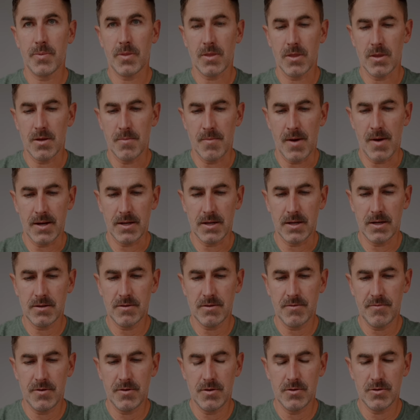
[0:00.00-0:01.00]
The magnetic
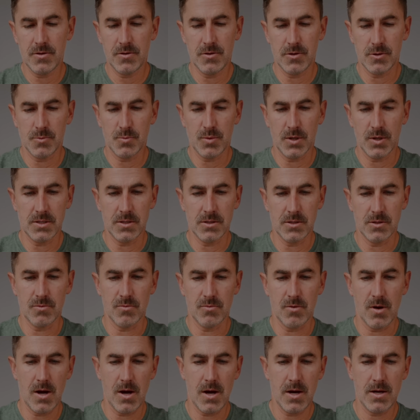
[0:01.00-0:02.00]
diffuser just places
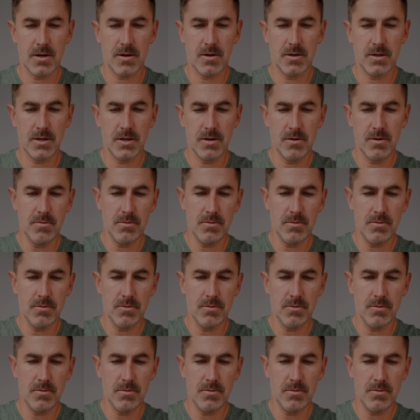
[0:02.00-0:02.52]
right on here,